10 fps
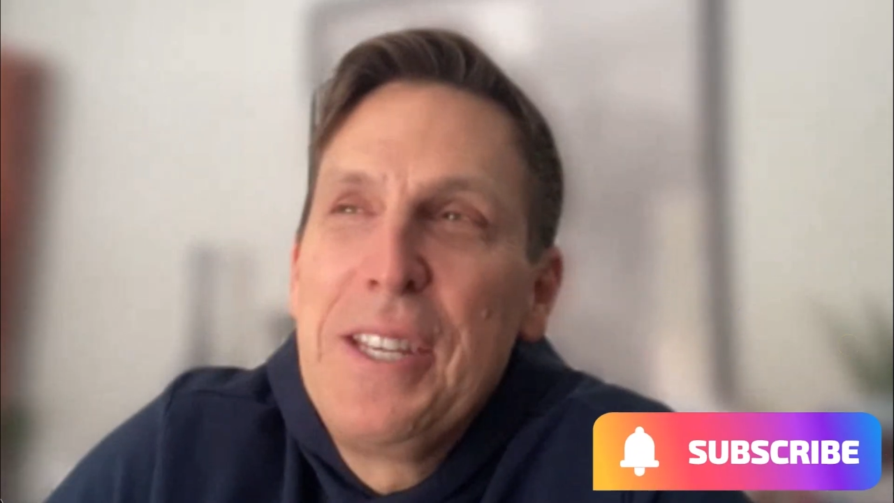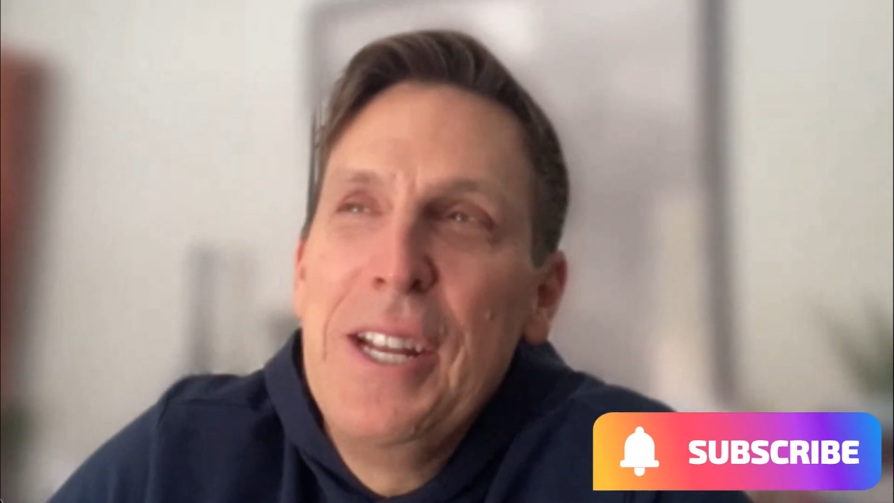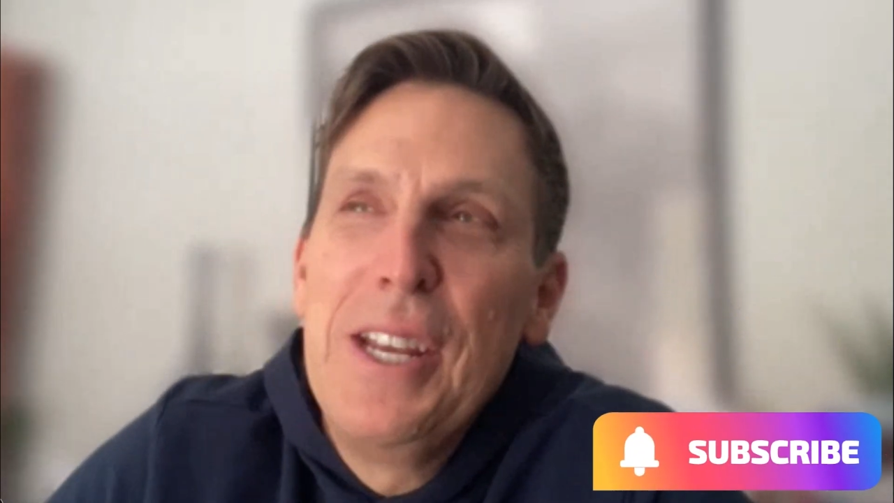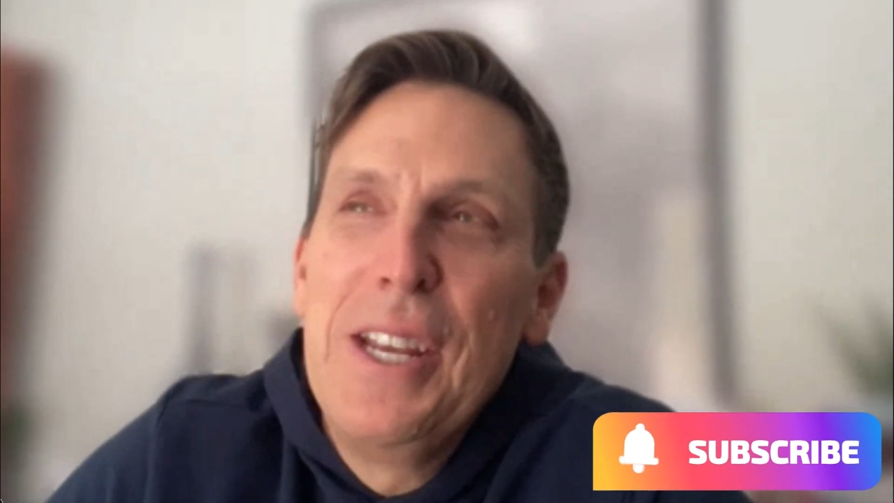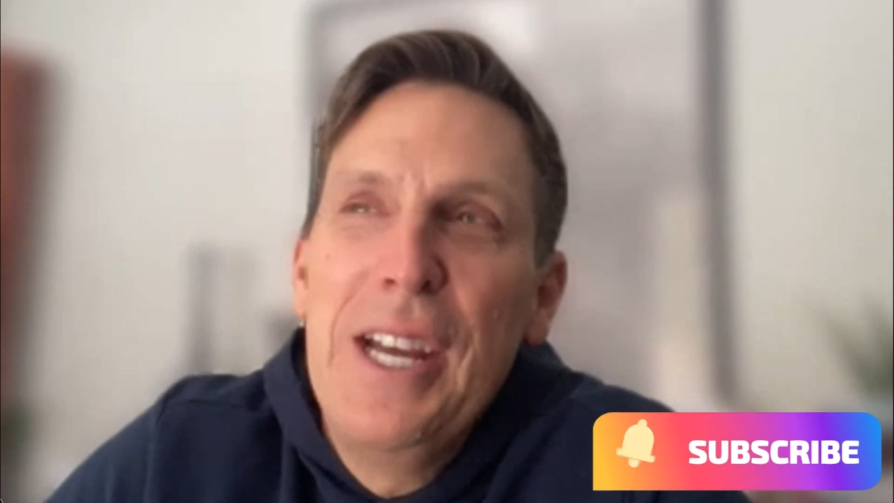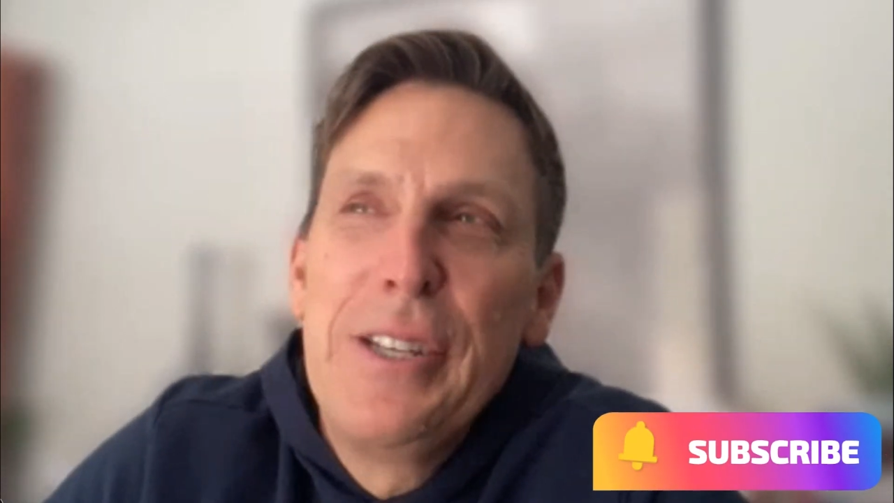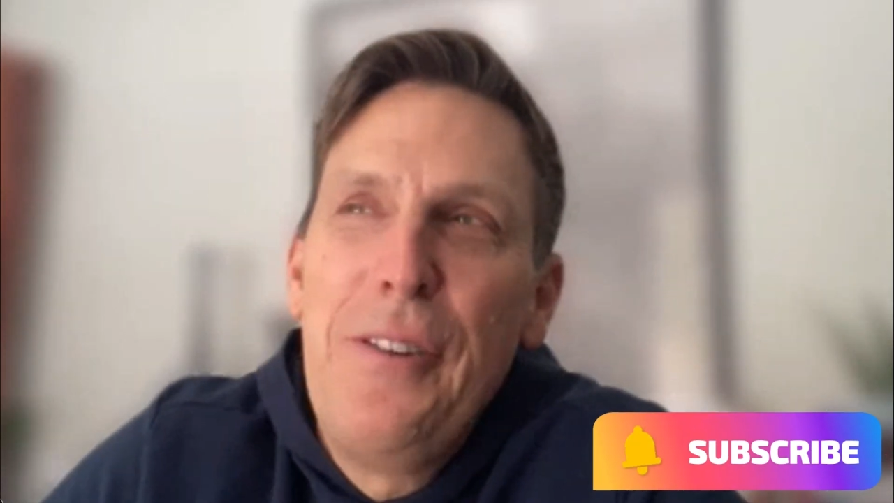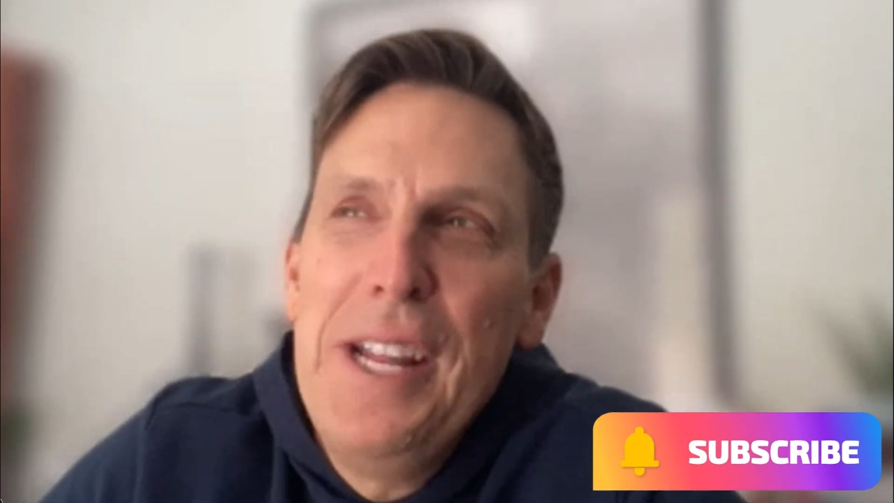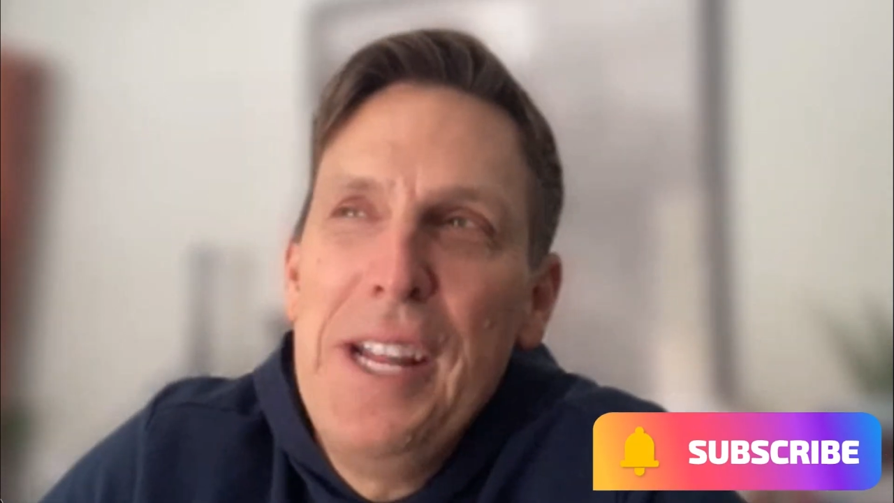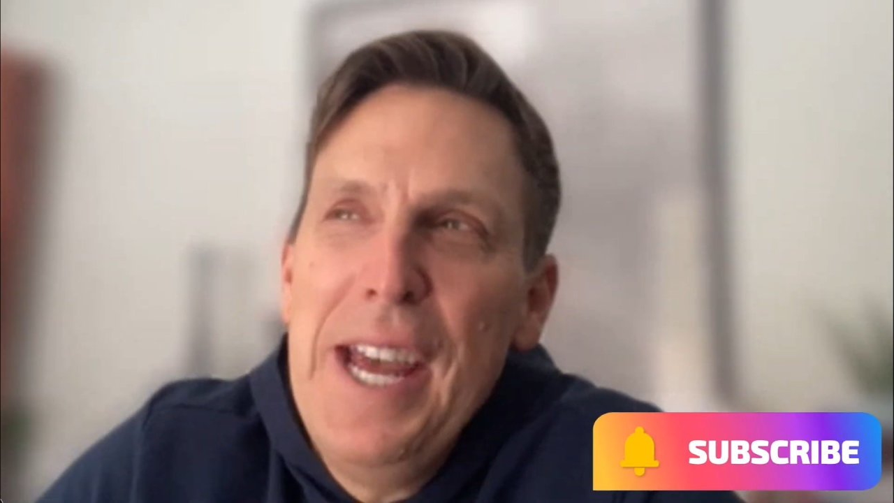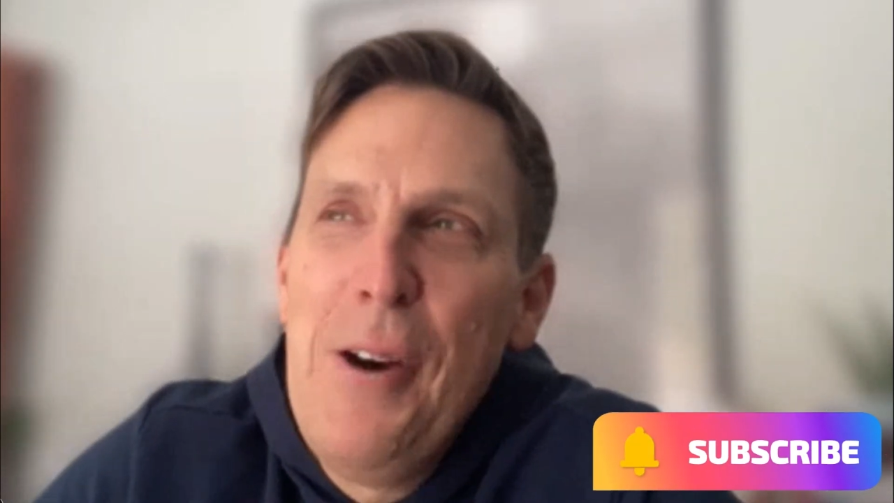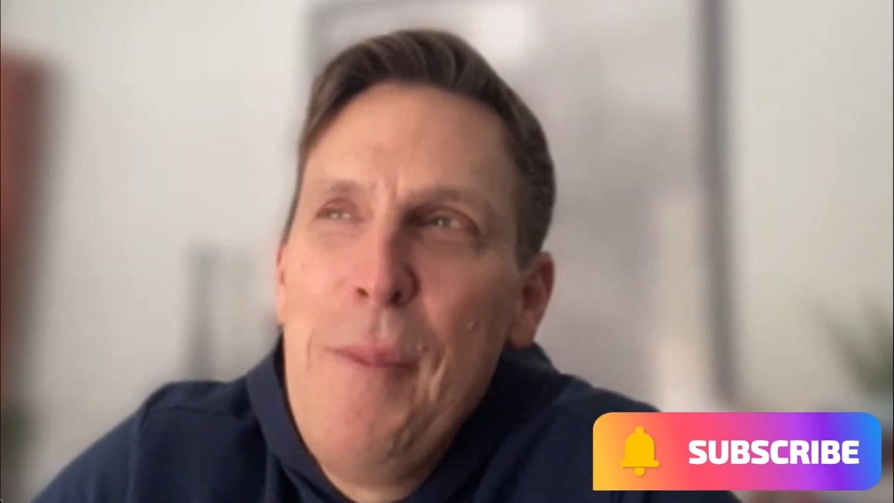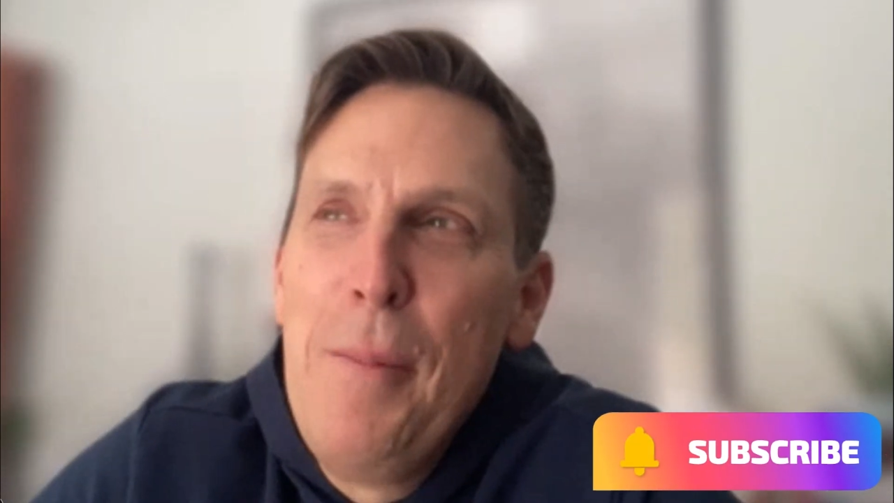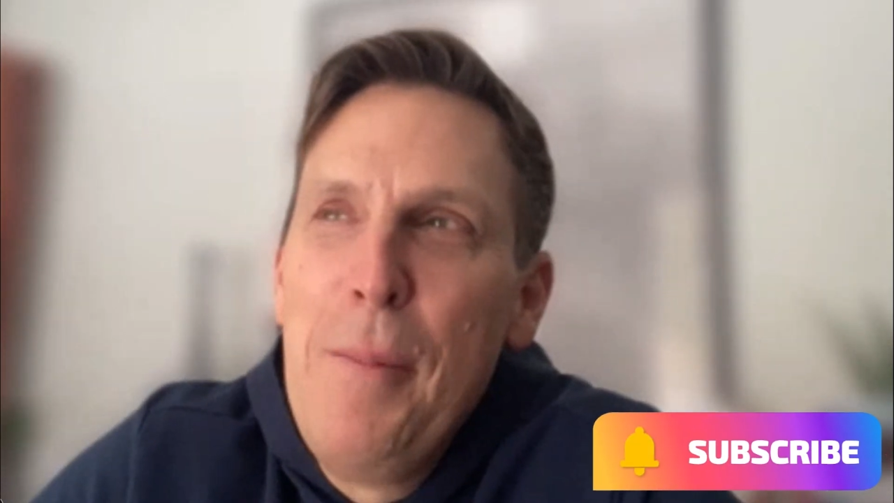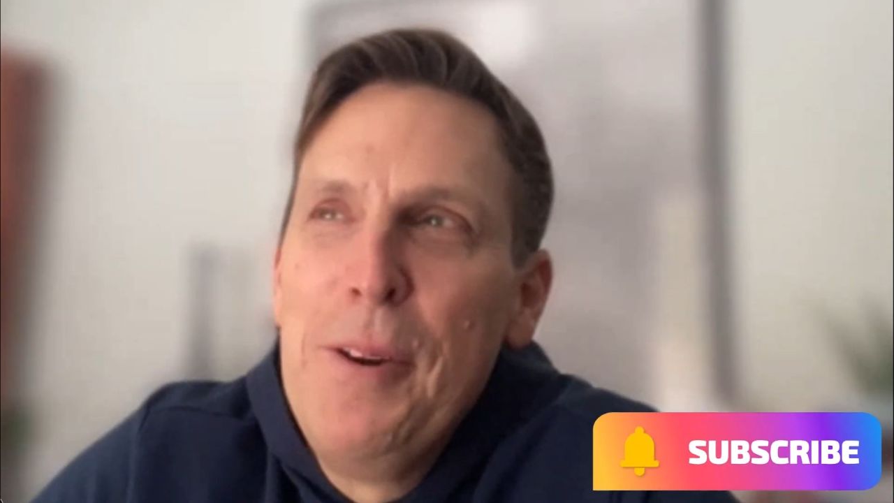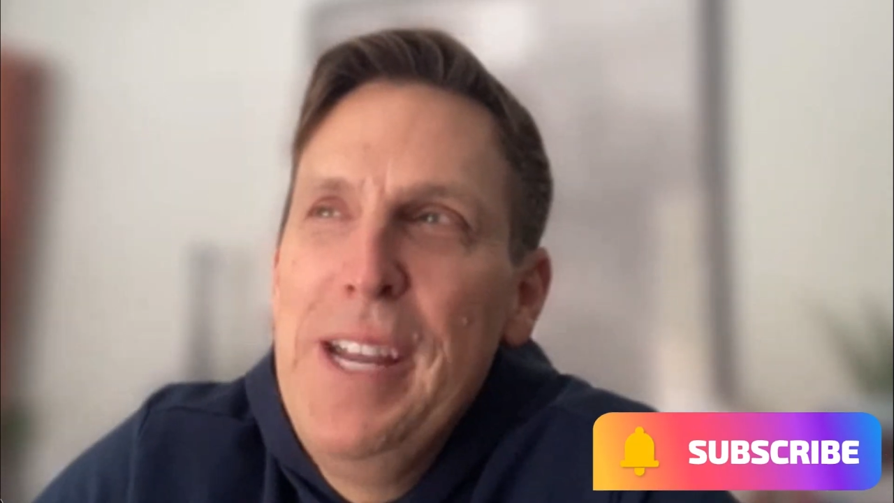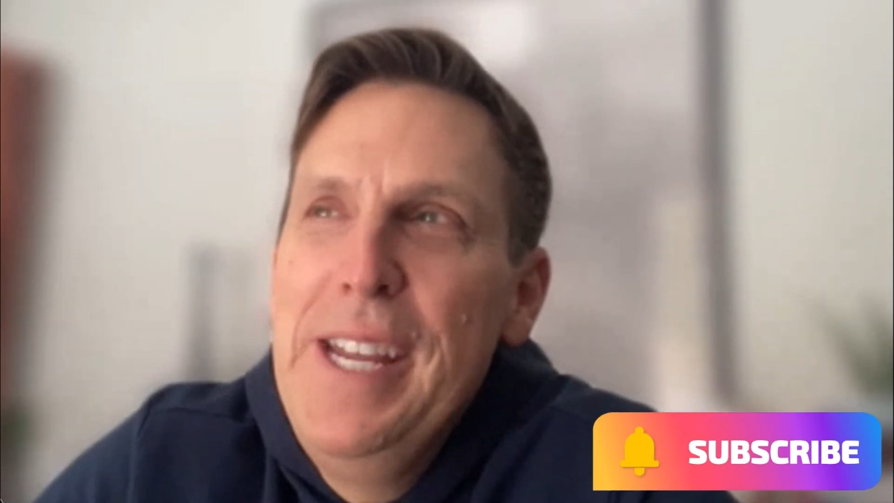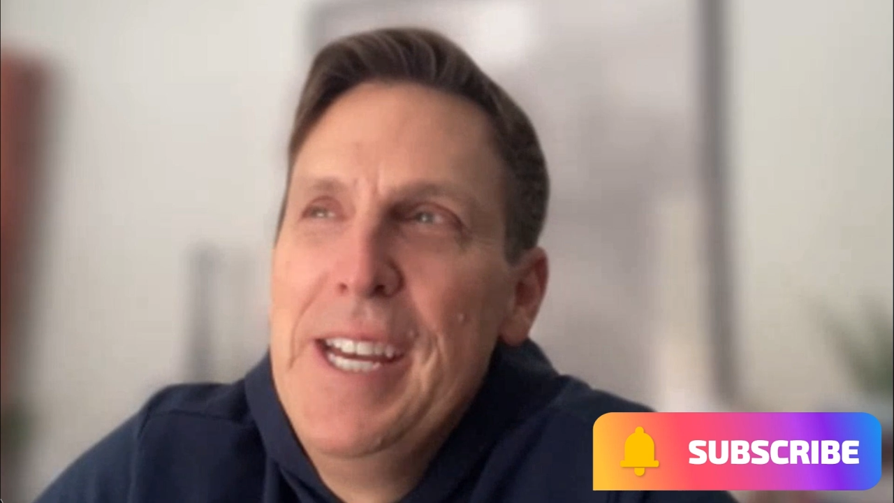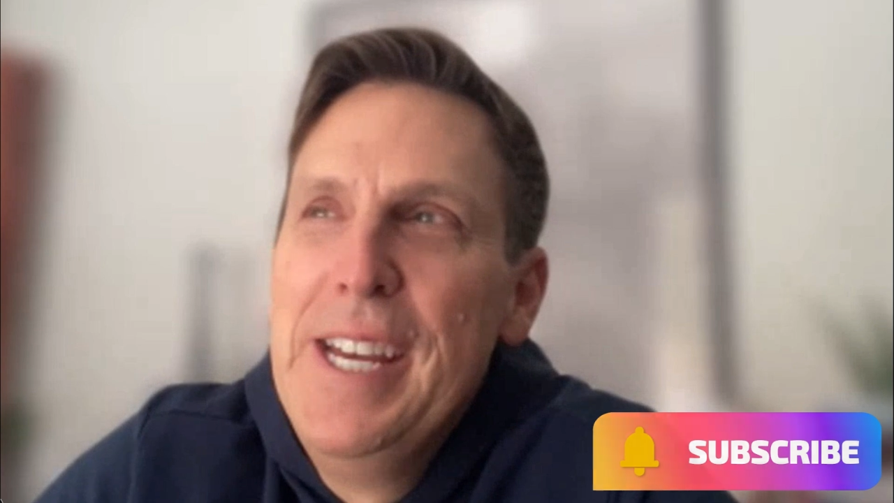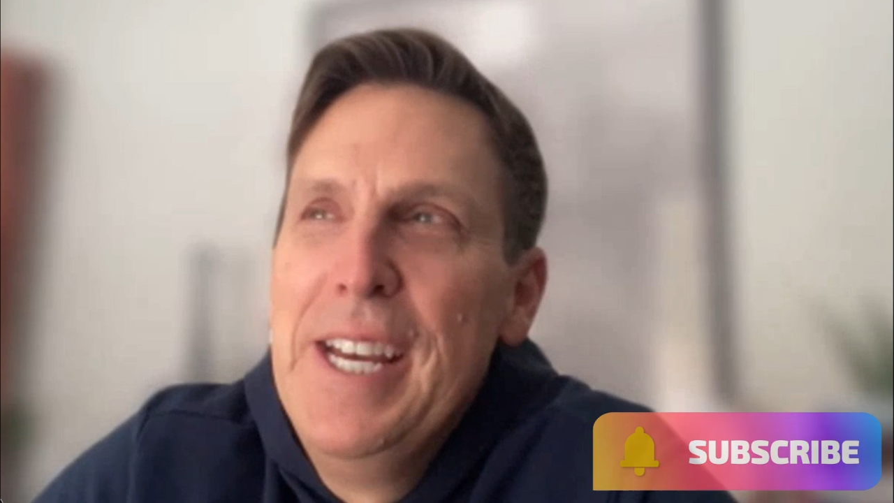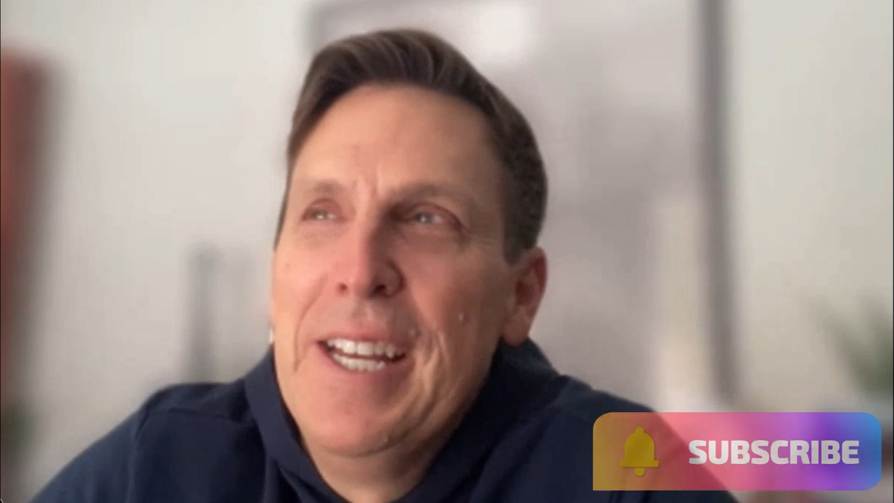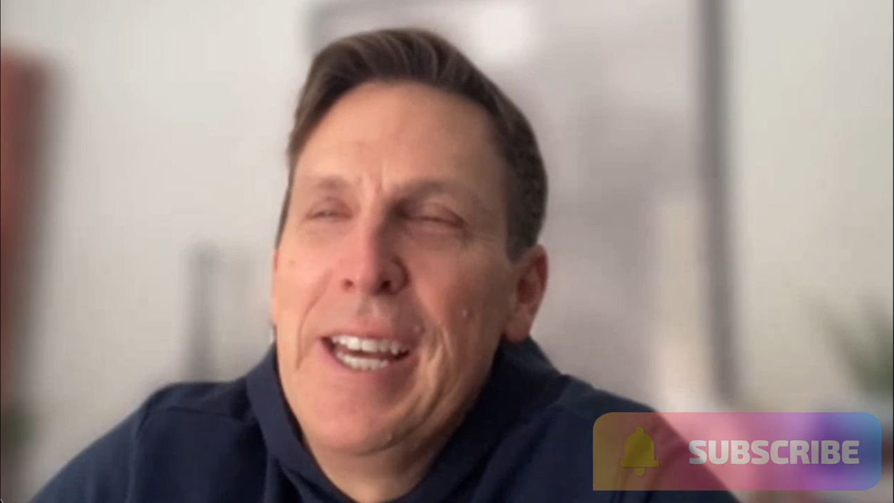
it's funny how memory,